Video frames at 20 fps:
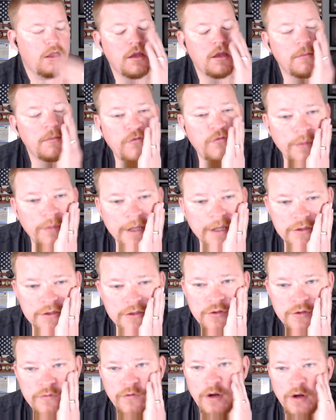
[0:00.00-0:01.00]
before we get
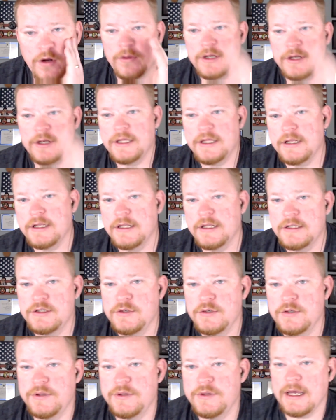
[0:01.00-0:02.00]
too far, I want to get
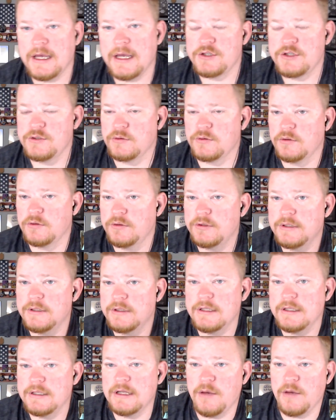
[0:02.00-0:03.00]
into the actual
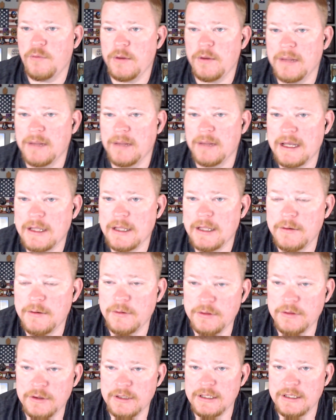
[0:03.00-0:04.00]
what Black Guy,
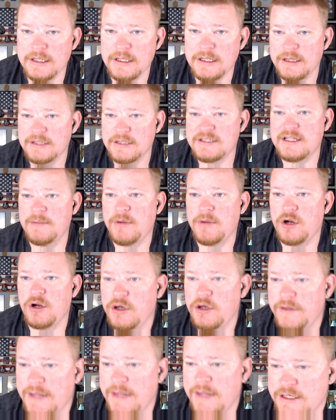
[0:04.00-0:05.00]
the seminar and the